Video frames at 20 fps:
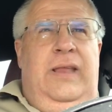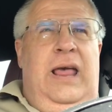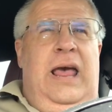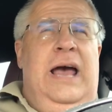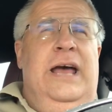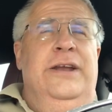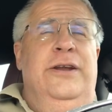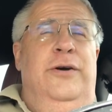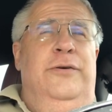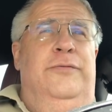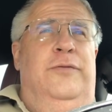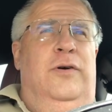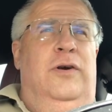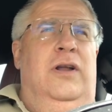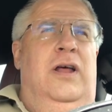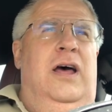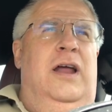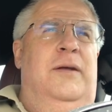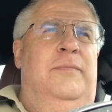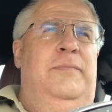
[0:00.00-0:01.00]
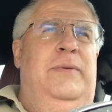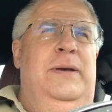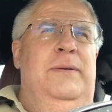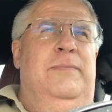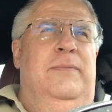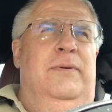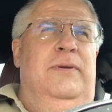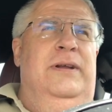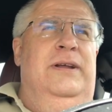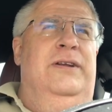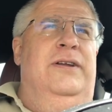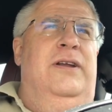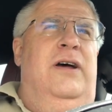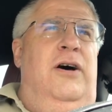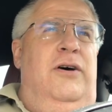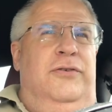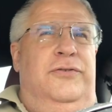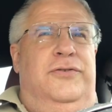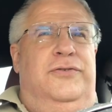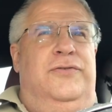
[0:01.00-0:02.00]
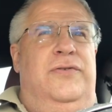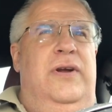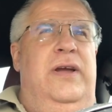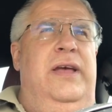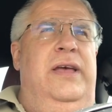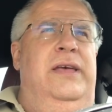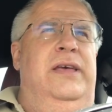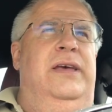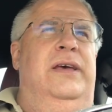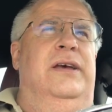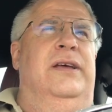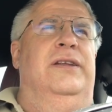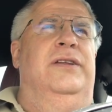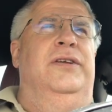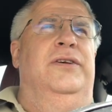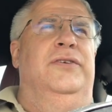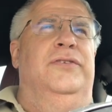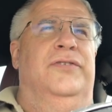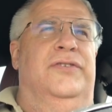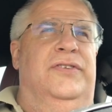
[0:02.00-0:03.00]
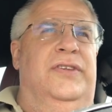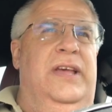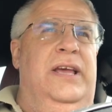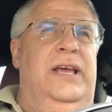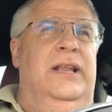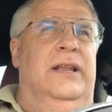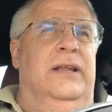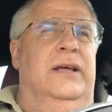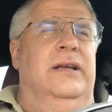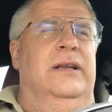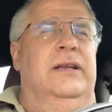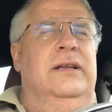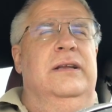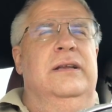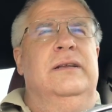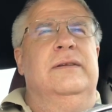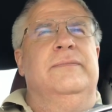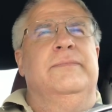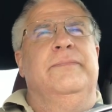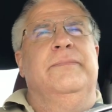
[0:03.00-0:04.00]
I know for a lot of people in Australia, New Zealand,